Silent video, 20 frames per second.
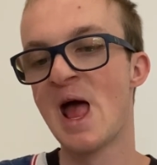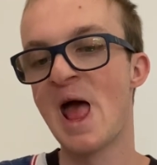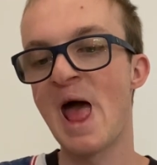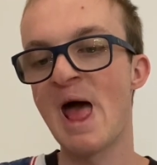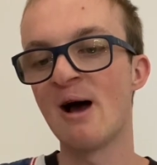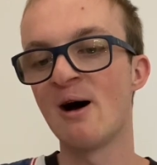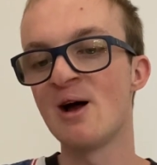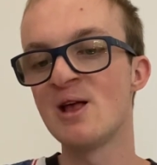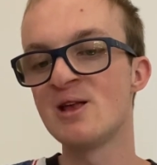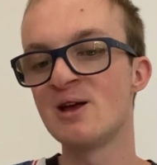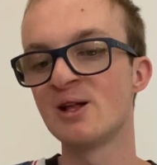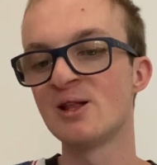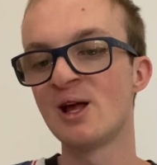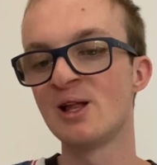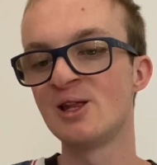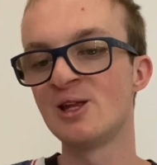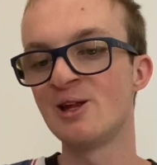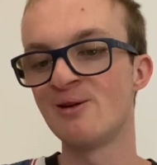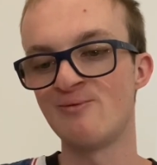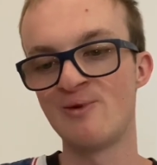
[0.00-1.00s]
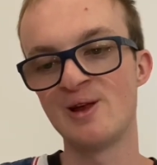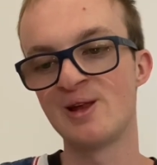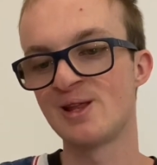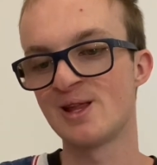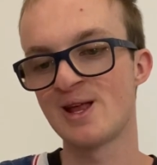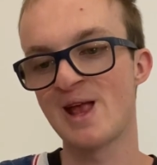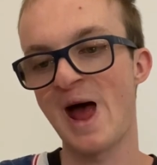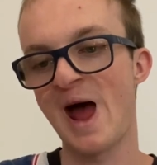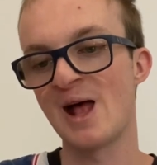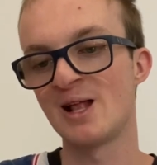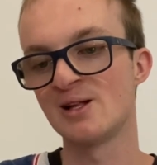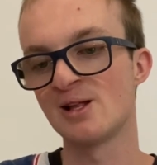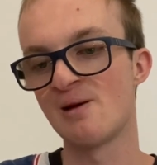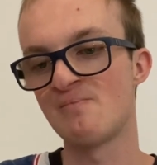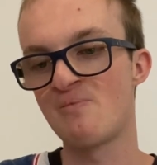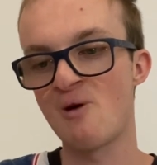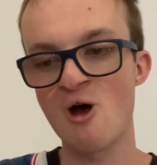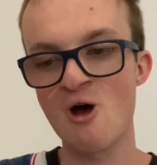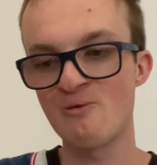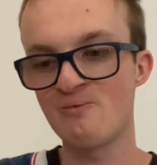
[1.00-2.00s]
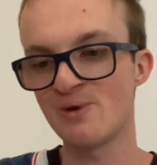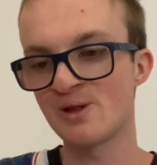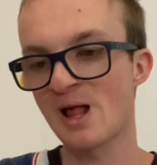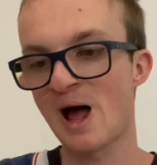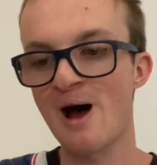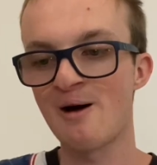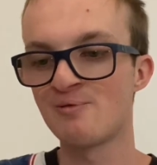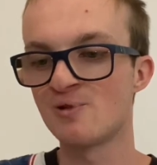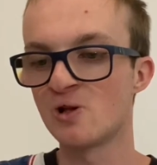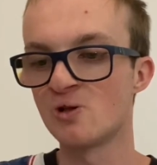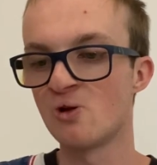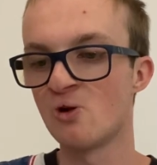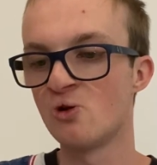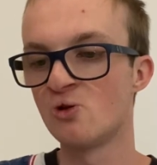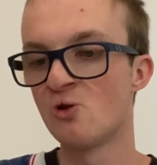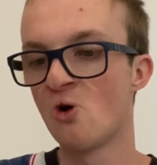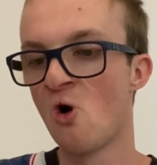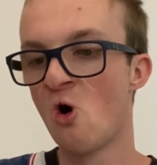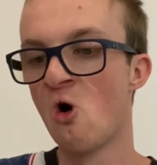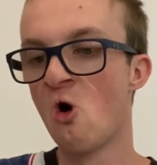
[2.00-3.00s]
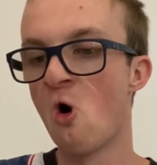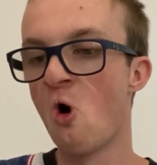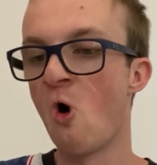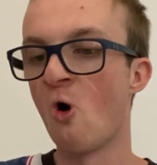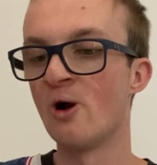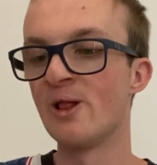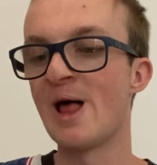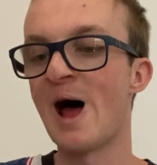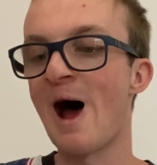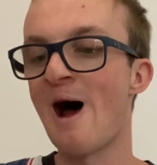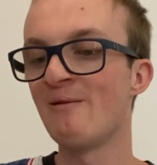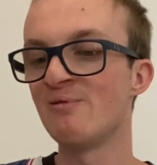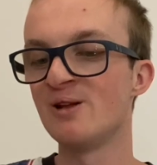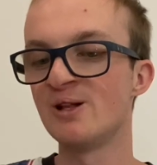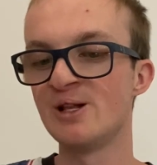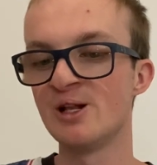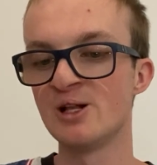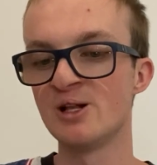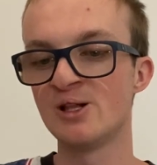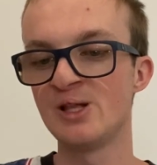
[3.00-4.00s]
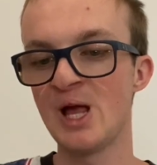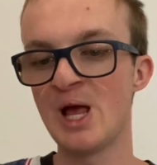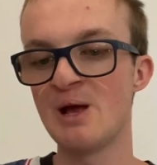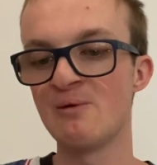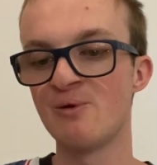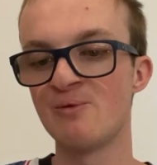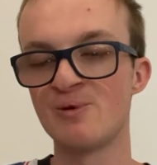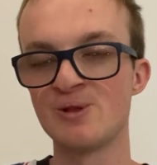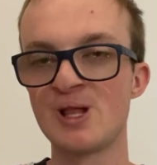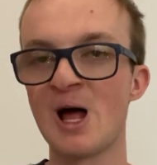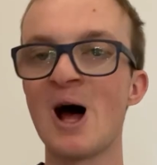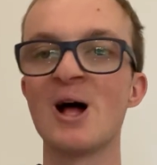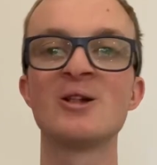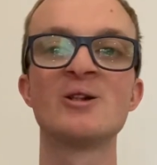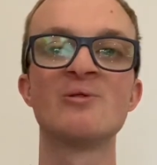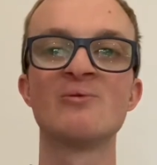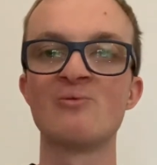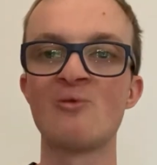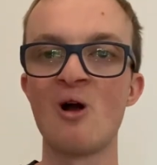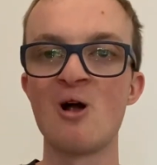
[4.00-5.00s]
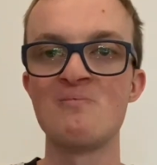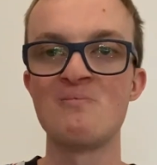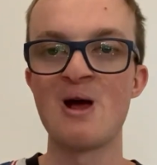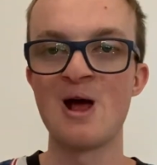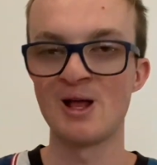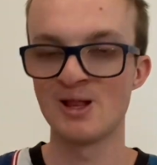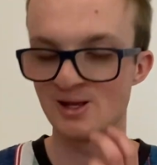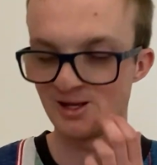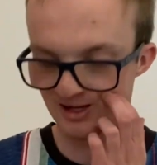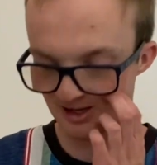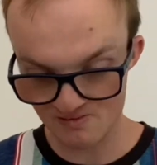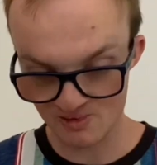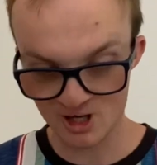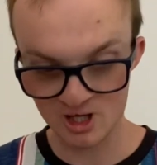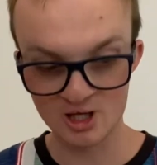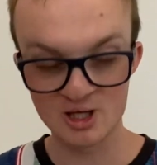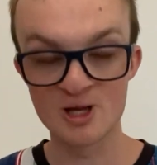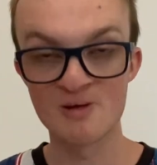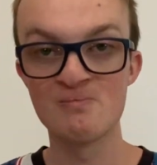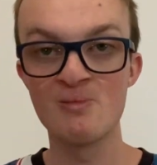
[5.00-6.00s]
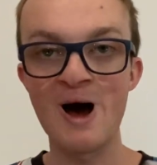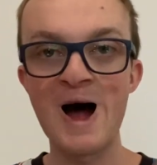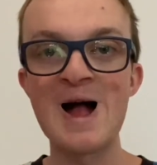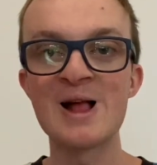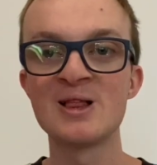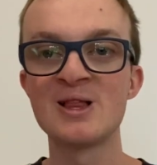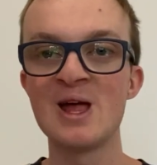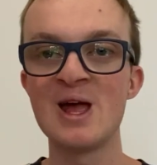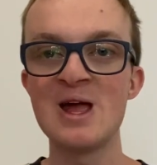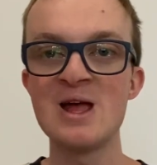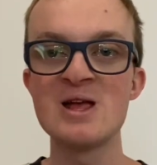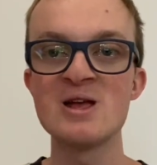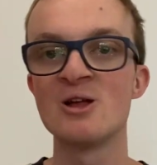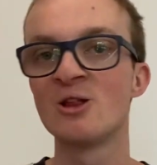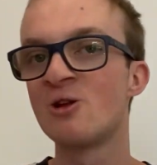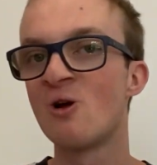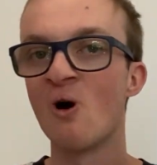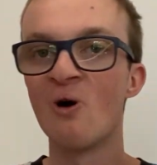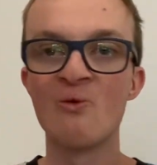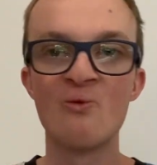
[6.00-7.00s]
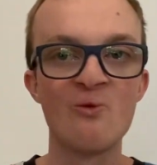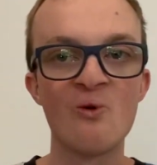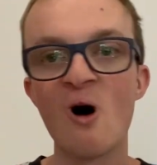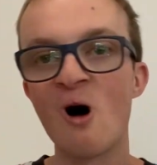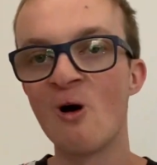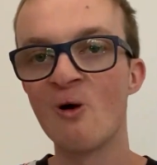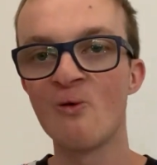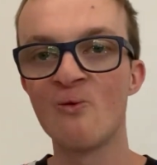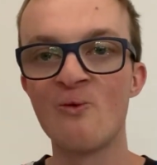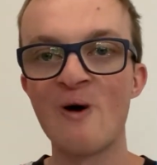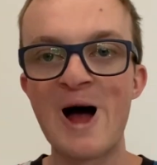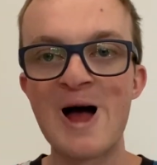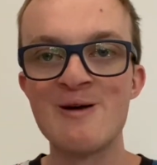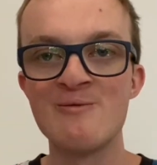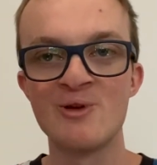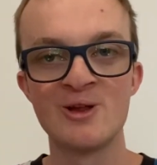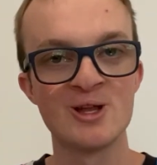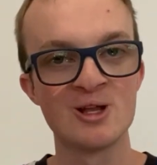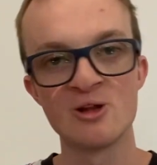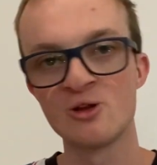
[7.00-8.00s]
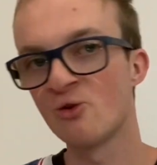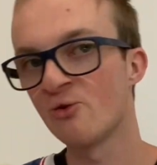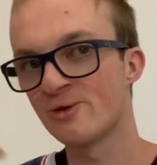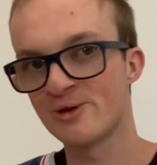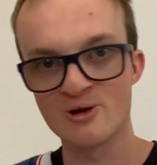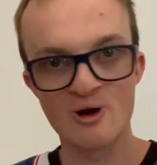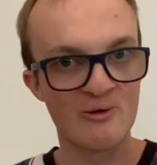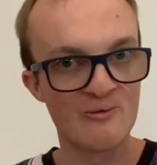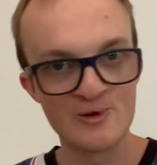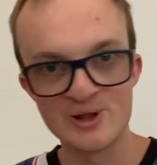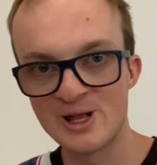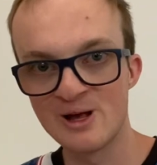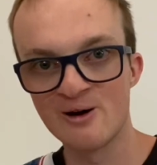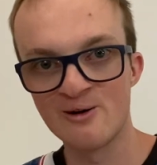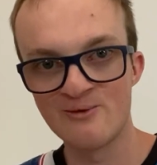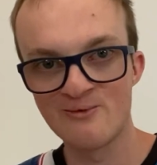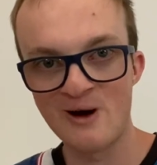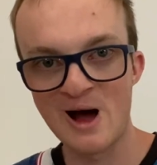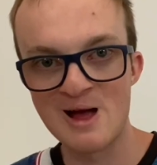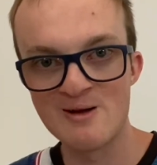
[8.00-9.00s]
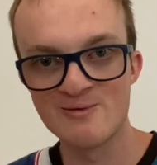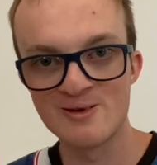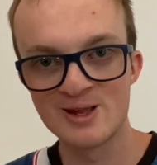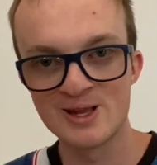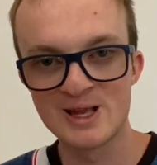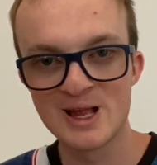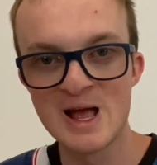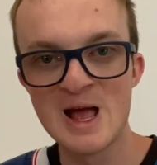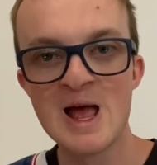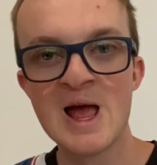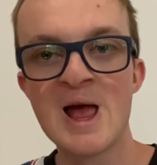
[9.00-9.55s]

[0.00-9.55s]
Elegant and sophisticated, a perfect afternoon or an after-dinner tea with a touch of romance. Because it's a black tea, it's got floral flavours, and it's also got vanilla flavours.